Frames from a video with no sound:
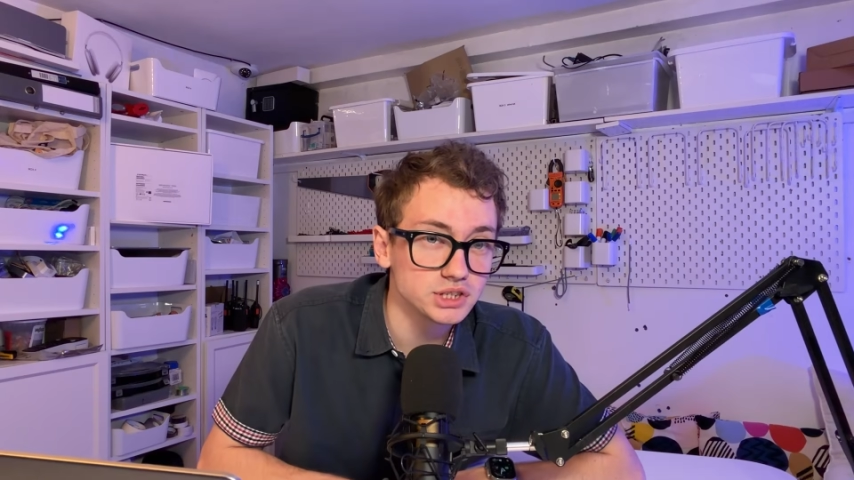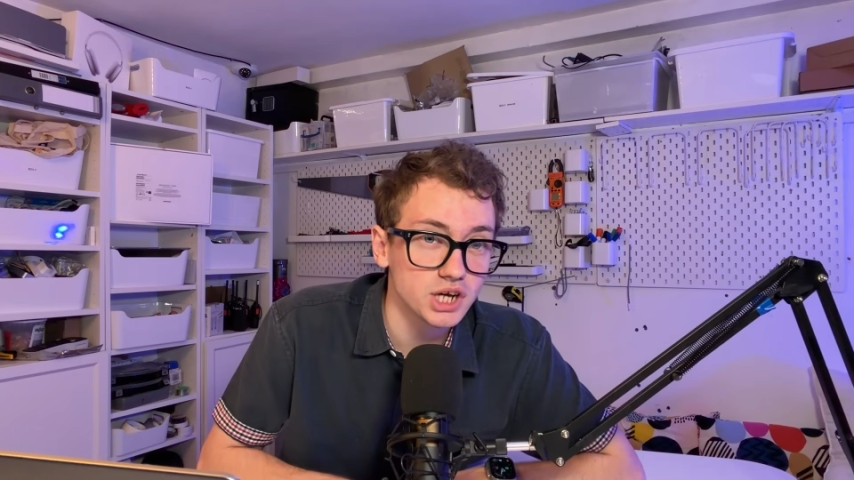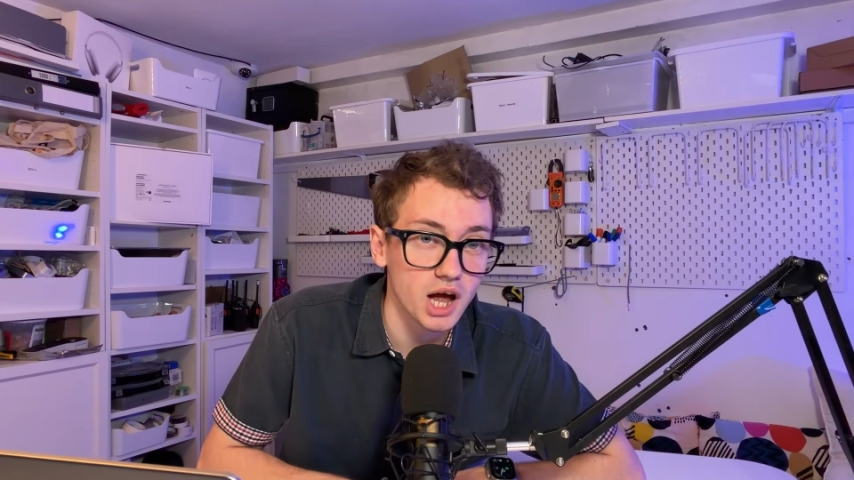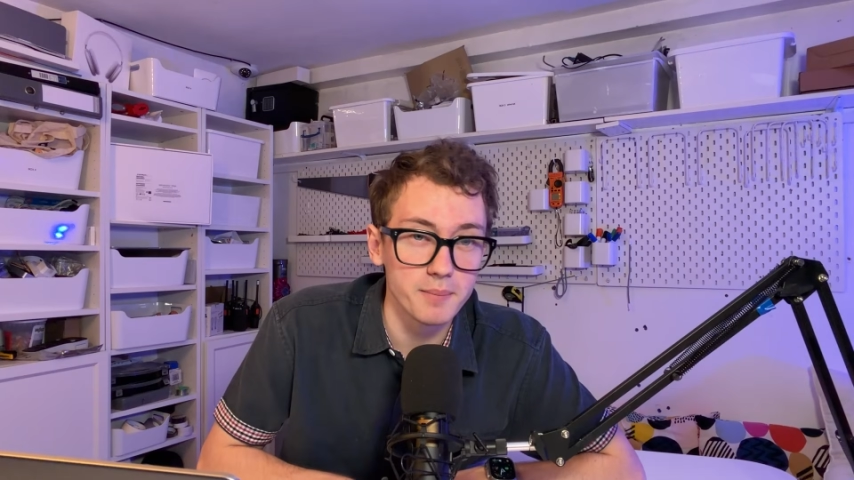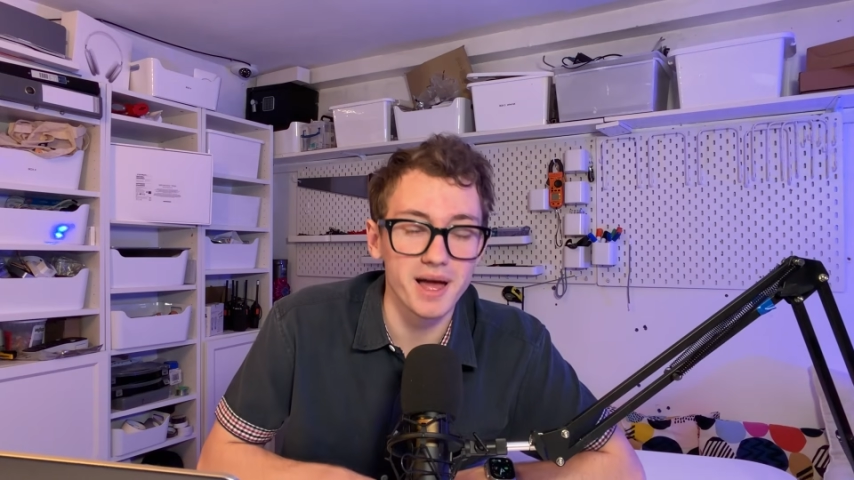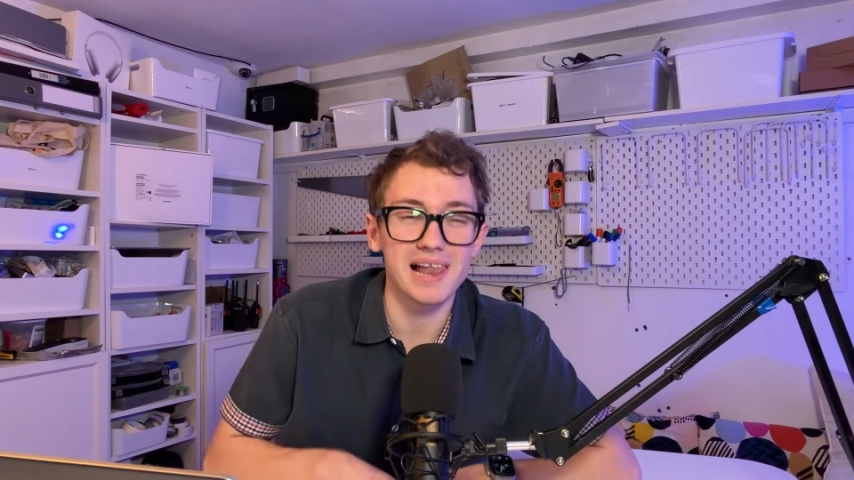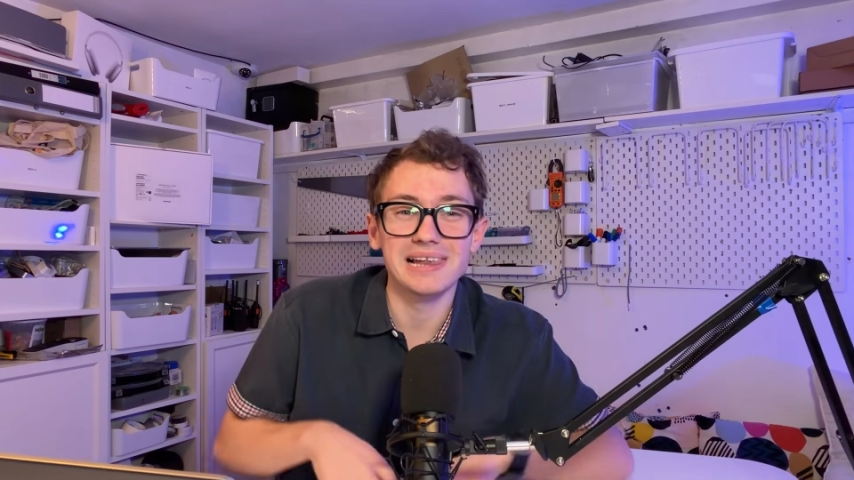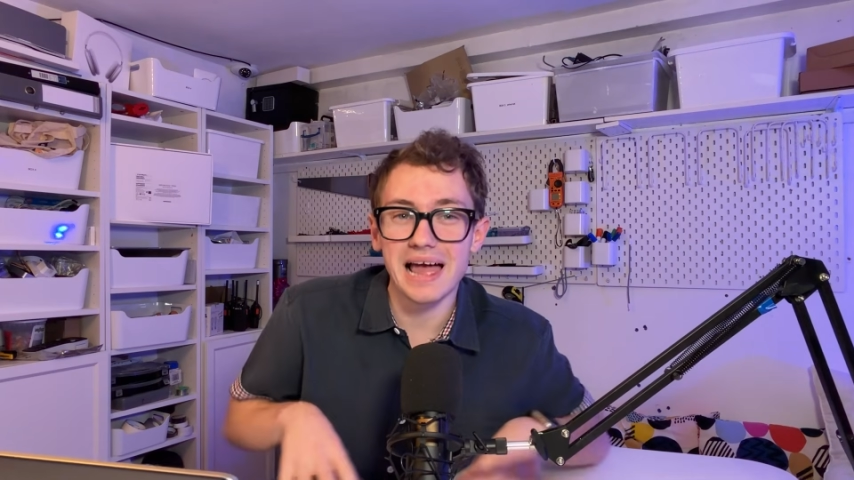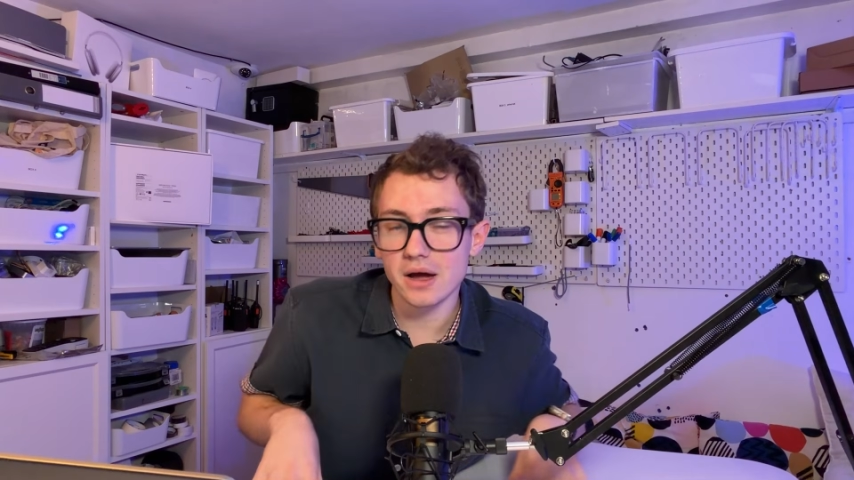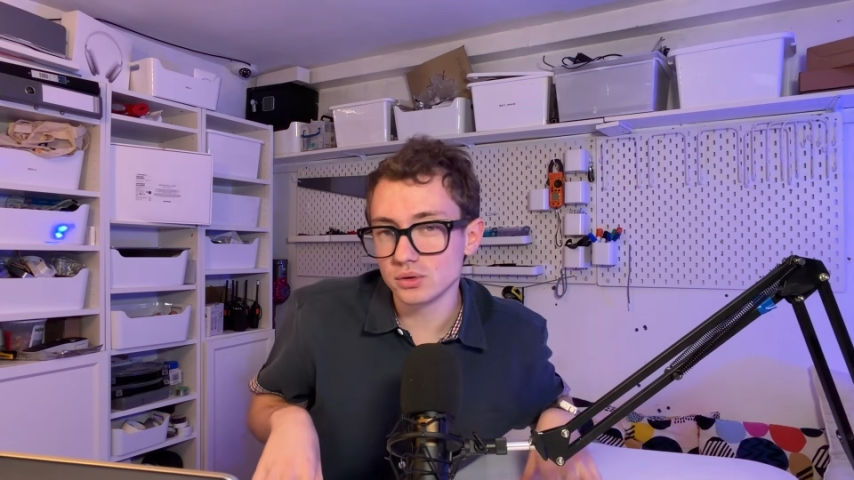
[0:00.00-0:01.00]
type
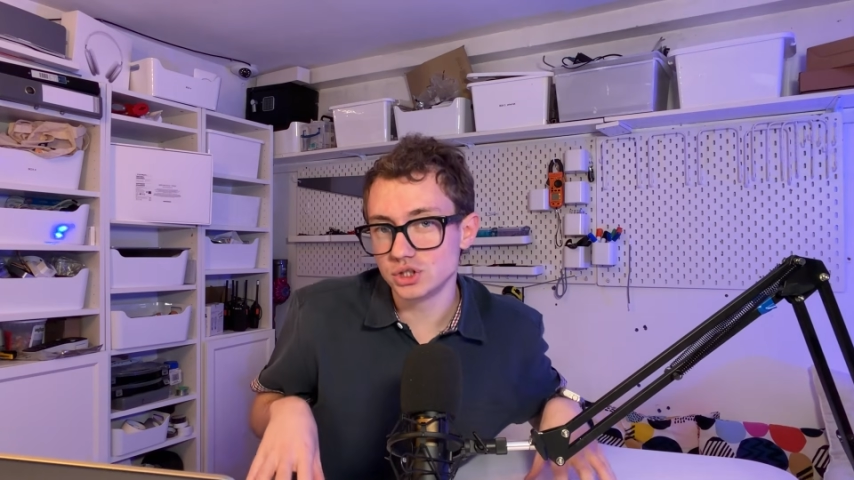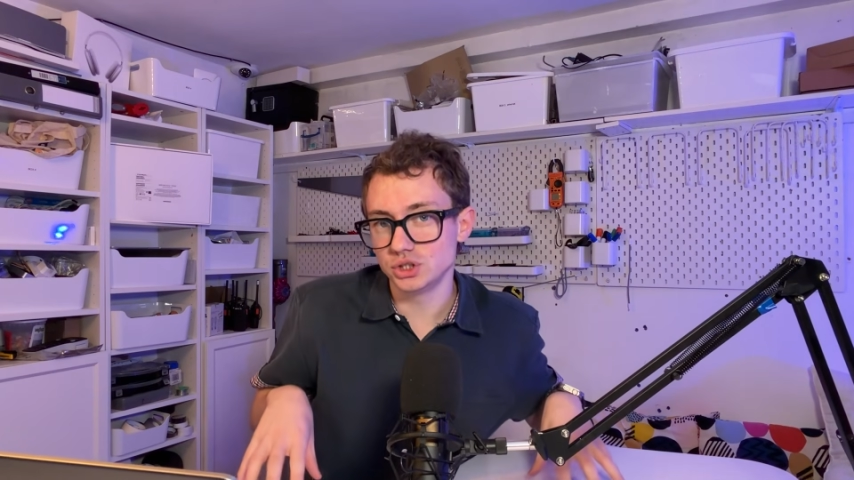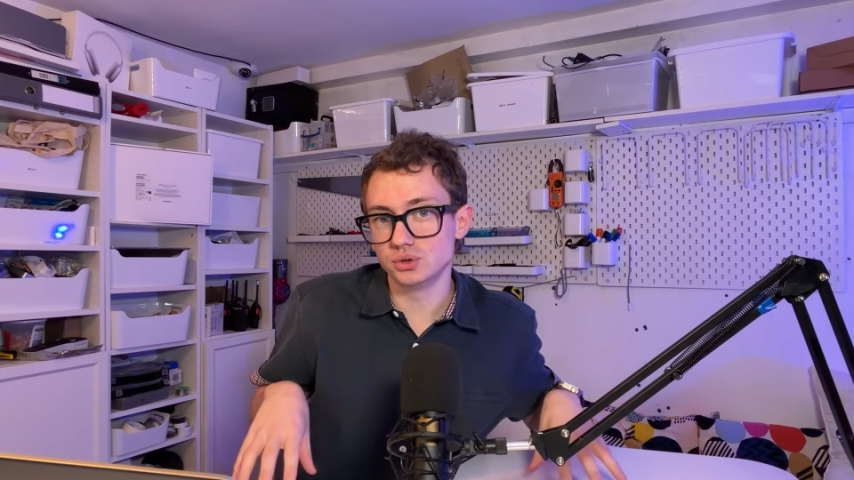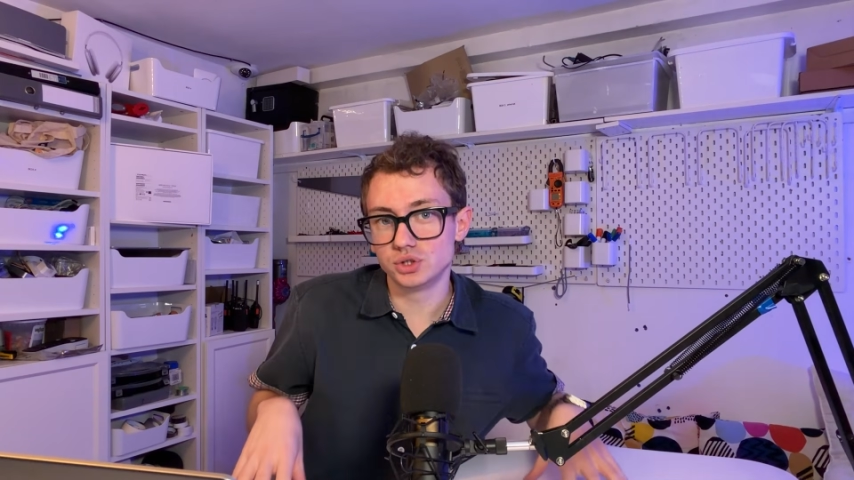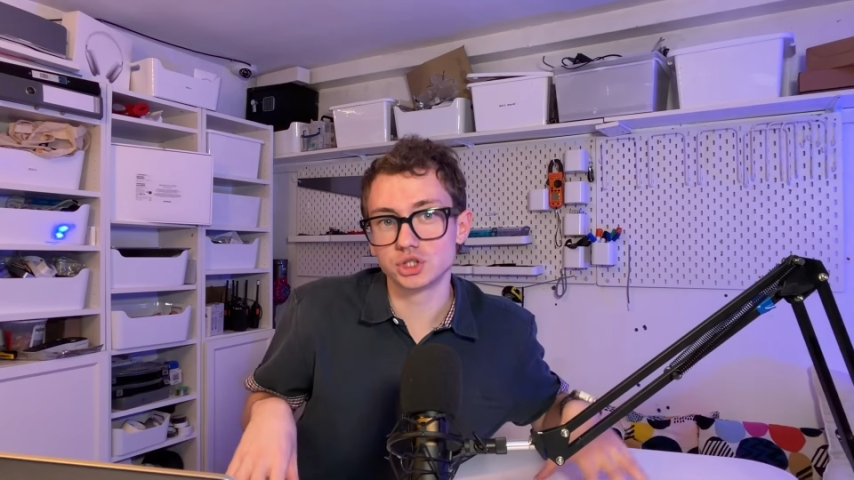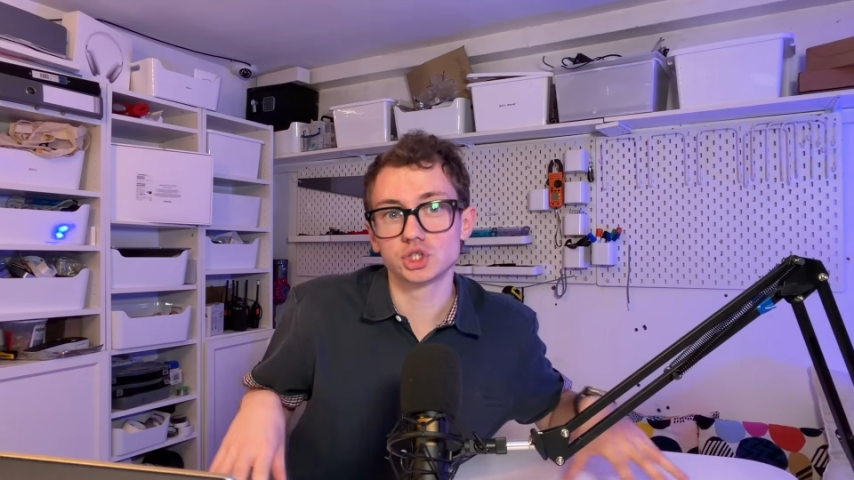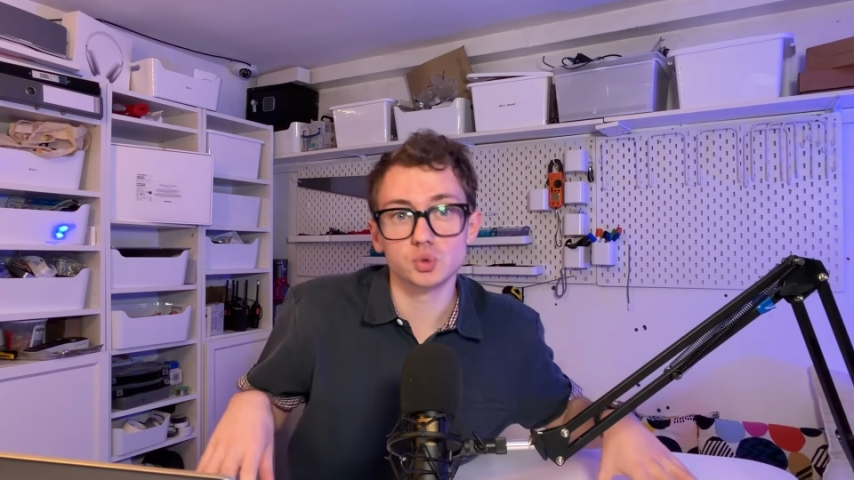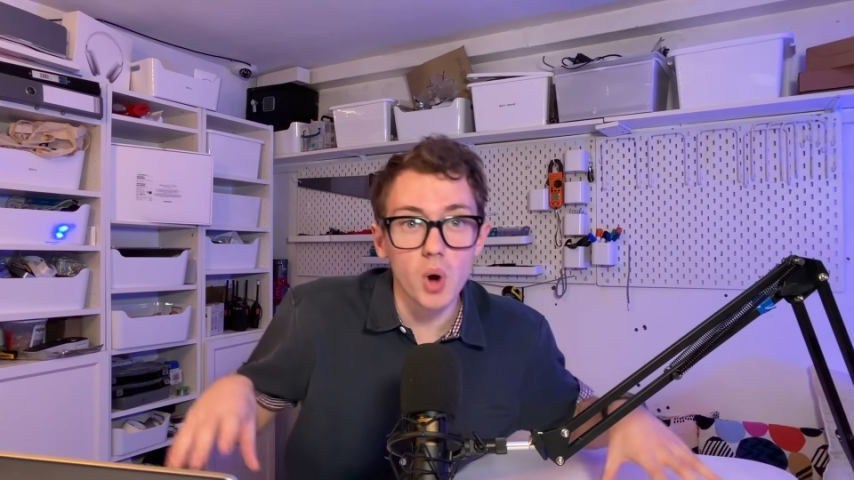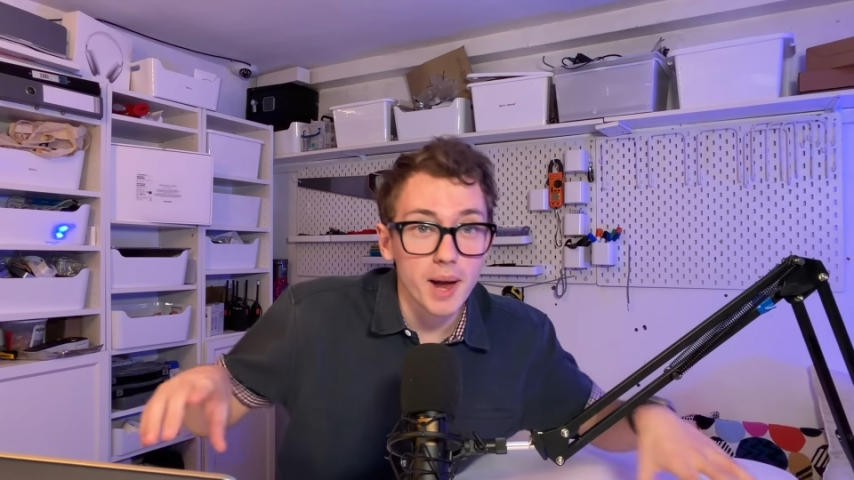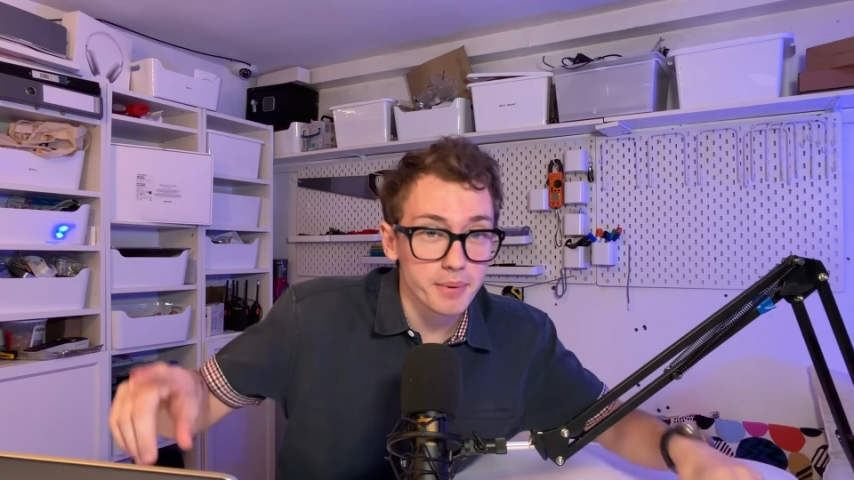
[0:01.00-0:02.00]
allows you to
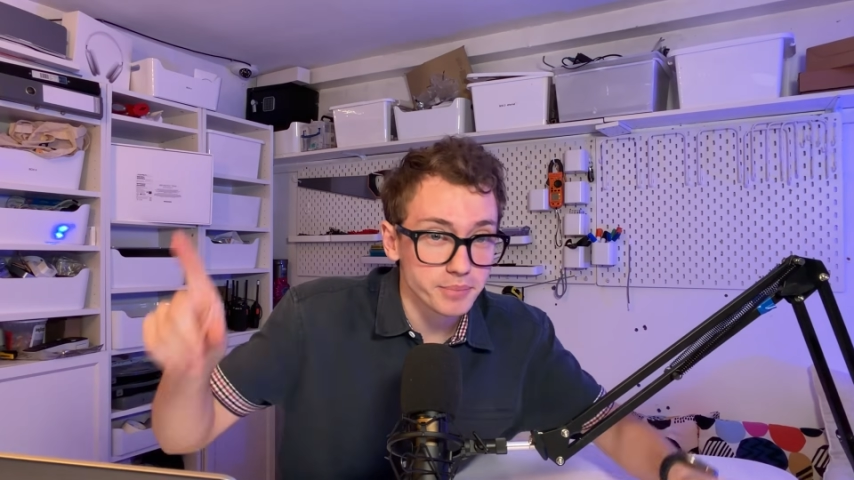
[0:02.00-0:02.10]
swipe